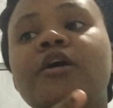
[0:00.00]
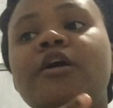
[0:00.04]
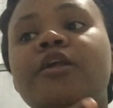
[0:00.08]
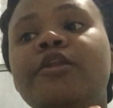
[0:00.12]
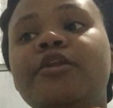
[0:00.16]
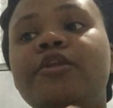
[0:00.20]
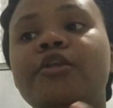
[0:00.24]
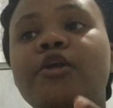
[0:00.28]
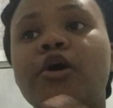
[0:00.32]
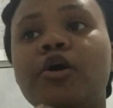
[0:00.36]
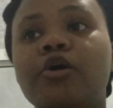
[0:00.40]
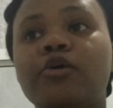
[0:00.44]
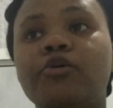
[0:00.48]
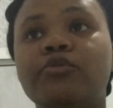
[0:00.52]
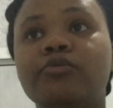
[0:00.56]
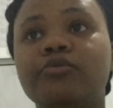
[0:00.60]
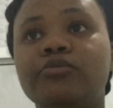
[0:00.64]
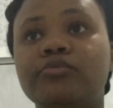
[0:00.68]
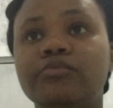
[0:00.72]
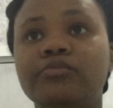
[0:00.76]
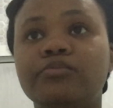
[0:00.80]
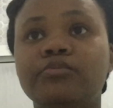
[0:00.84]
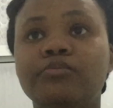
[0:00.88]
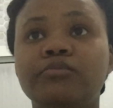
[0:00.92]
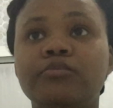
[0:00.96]

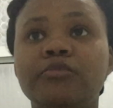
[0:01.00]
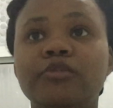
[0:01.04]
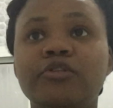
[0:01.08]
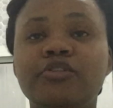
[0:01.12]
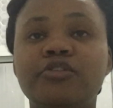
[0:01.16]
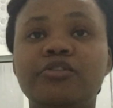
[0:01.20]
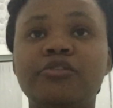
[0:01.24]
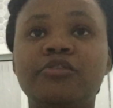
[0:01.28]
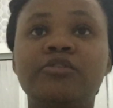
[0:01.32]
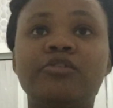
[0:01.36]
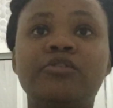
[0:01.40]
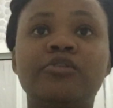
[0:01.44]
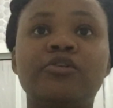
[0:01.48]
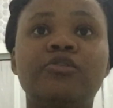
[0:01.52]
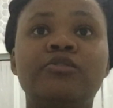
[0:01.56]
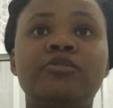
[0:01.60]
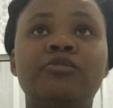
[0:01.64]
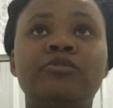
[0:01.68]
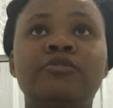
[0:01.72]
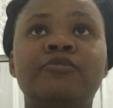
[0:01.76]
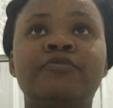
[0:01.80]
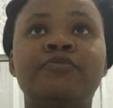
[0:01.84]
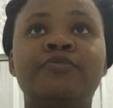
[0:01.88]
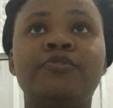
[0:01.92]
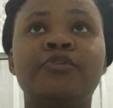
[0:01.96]
Now, let's discuss
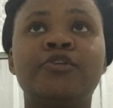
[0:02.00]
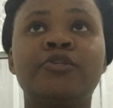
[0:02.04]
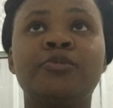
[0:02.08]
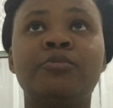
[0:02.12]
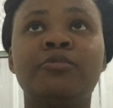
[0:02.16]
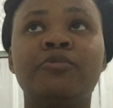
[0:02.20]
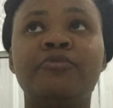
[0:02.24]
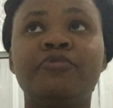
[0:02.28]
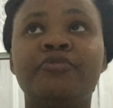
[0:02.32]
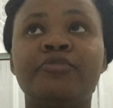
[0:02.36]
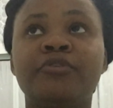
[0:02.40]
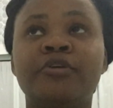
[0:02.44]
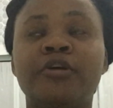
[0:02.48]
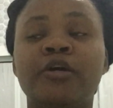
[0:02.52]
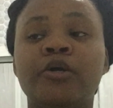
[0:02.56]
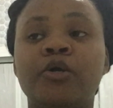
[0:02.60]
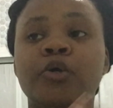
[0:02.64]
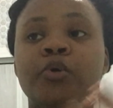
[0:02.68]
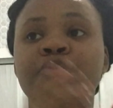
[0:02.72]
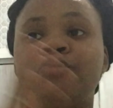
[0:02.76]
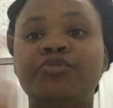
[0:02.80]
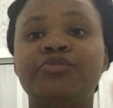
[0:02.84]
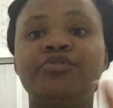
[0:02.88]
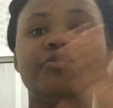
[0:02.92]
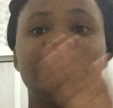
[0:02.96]
this first before I
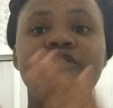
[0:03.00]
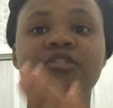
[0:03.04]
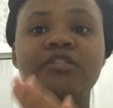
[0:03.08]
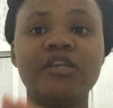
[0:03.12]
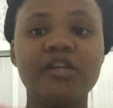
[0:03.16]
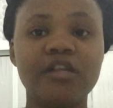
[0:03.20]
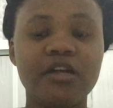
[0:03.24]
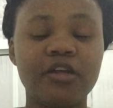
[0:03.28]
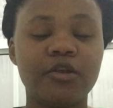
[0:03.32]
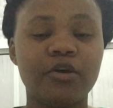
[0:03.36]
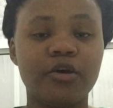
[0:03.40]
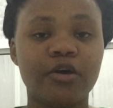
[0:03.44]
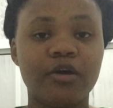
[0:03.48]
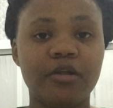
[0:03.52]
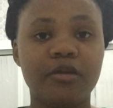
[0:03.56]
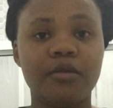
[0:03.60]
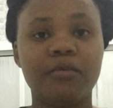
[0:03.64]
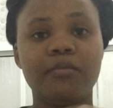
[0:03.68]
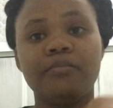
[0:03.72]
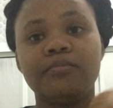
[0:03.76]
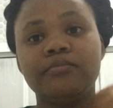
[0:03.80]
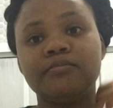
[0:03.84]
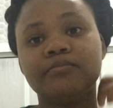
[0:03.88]
go to sealing oil.